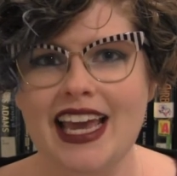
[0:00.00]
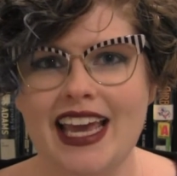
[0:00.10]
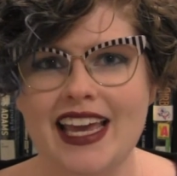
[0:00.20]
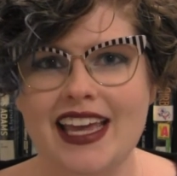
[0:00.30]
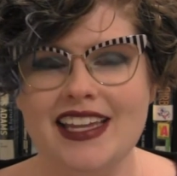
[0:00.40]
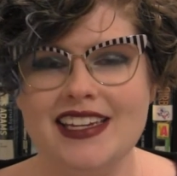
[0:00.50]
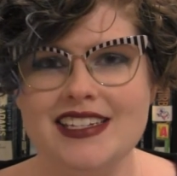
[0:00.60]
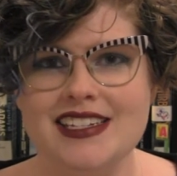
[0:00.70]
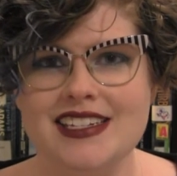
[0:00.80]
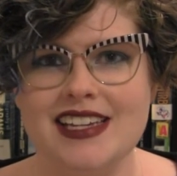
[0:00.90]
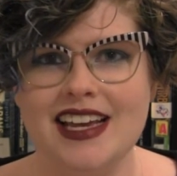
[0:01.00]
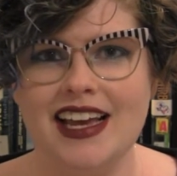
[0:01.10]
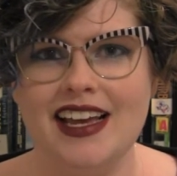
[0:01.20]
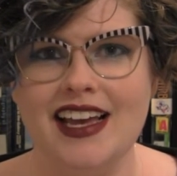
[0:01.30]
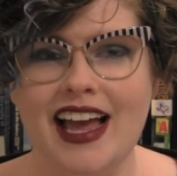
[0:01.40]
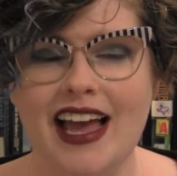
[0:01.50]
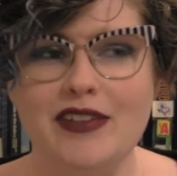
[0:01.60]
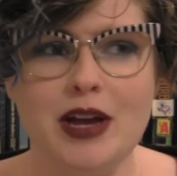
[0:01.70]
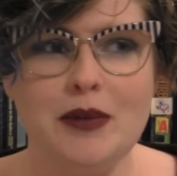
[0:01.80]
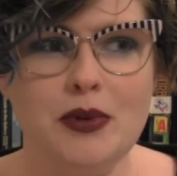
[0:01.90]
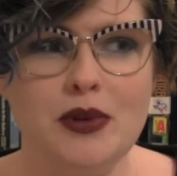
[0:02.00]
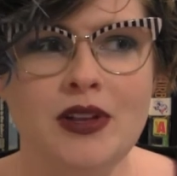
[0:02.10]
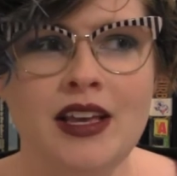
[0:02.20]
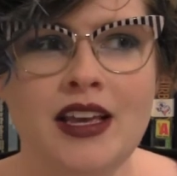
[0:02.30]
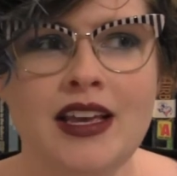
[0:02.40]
and I have a couple